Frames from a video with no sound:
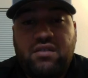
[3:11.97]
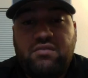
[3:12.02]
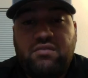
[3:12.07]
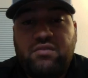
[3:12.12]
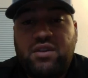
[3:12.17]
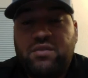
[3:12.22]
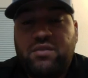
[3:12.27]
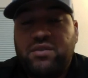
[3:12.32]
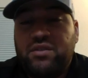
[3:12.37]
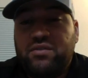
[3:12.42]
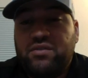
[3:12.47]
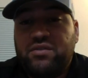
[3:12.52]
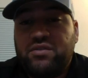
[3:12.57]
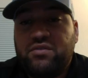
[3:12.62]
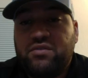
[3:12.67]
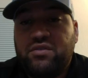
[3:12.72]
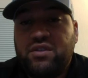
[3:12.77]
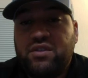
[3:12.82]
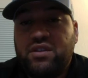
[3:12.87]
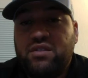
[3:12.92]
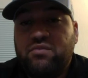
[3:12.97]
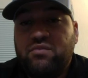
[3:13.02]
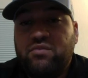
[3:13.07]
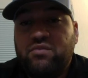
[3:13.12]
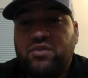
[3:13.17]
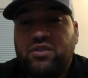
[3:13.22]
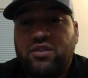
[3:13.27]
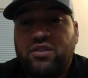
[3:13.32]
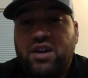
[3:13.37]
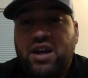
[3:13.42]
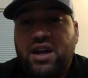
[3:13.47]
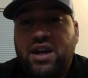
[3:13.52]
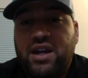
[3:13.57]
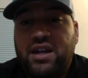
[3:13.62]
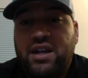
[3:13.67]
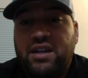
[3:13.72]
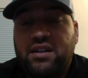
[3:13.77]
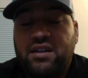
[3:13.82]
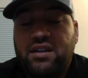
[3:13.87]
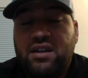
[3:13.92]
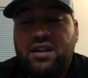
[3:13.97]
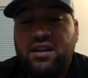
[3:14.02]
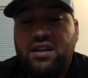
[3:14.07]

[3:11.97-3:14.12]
Maybe he'll scream, cry,